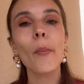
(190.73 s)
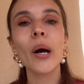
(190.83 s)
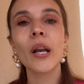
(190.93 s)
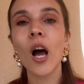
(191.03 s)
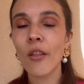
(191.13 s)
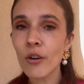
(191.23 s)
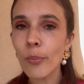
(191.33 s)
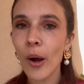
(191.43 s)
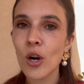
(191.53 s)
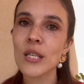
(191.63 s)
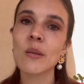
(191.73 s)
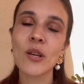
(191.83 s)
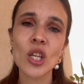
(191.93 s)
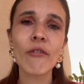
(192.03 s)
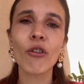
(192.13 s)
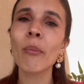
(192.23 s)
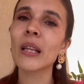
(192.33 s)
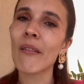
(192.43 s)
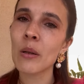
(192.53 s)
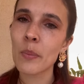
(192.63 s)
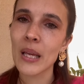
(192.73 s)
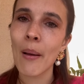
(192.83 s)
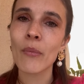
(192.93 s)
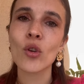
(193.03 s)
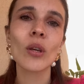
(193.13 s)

but other parts, especially from 11 p.m.,